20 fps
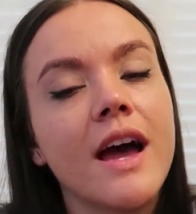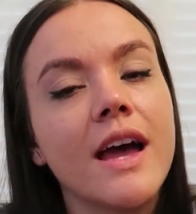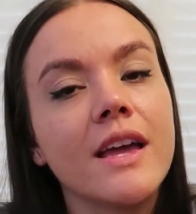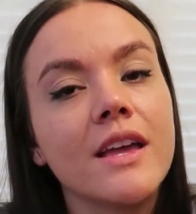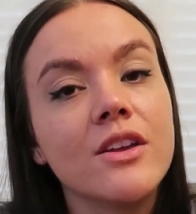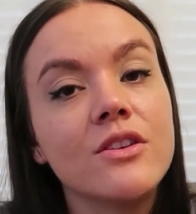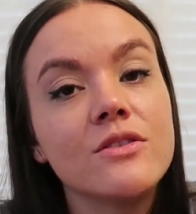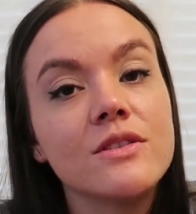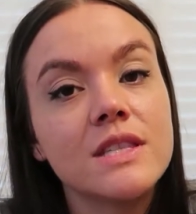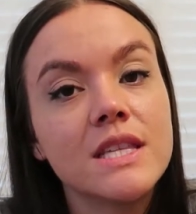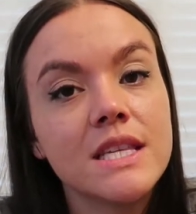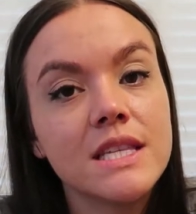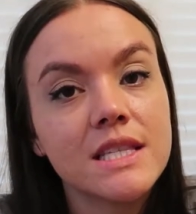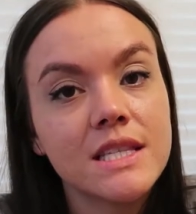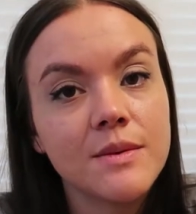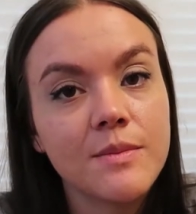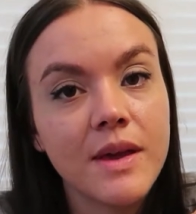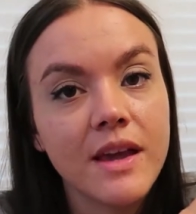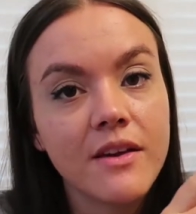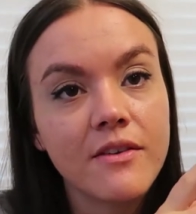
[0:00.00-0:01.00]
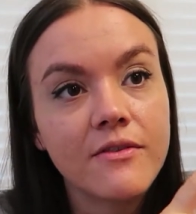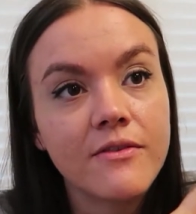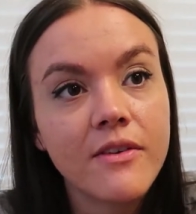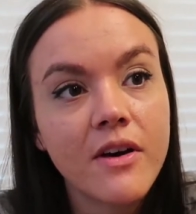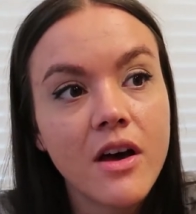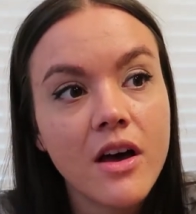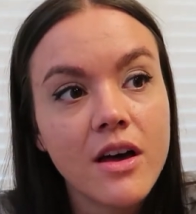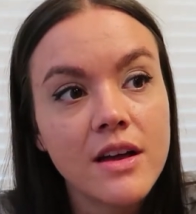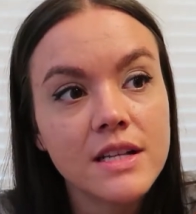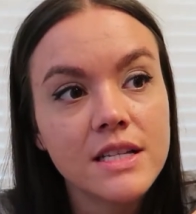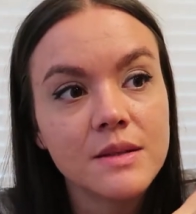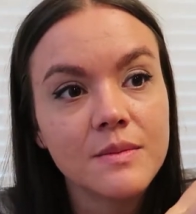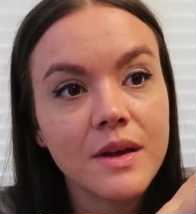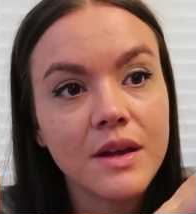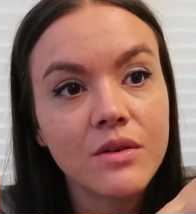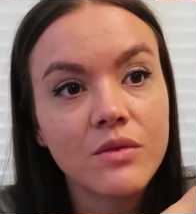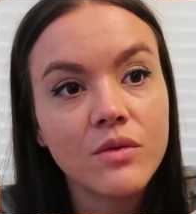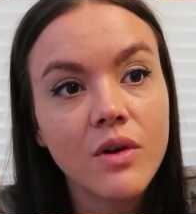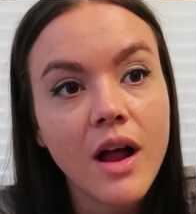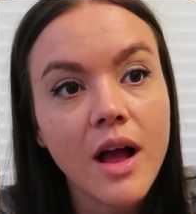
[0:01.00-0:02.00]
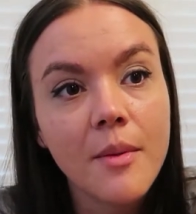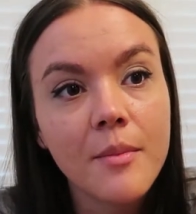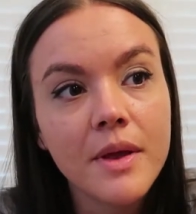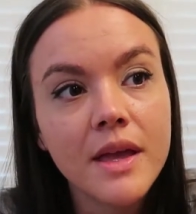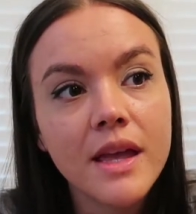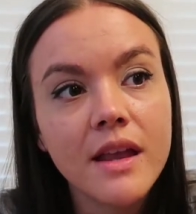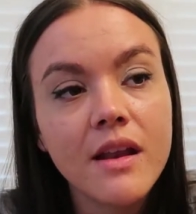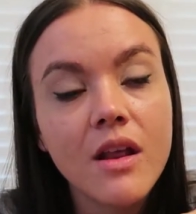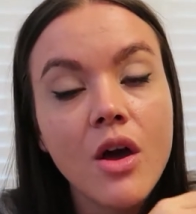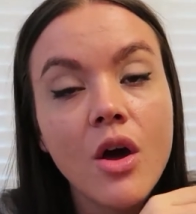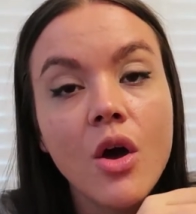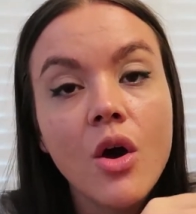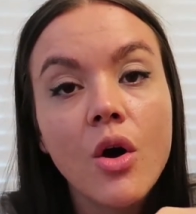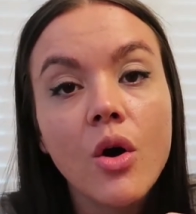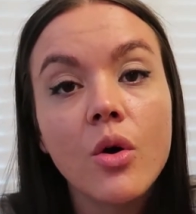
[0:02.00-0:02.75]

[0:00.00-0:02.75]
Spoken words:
I use these to make pho, to make ramen,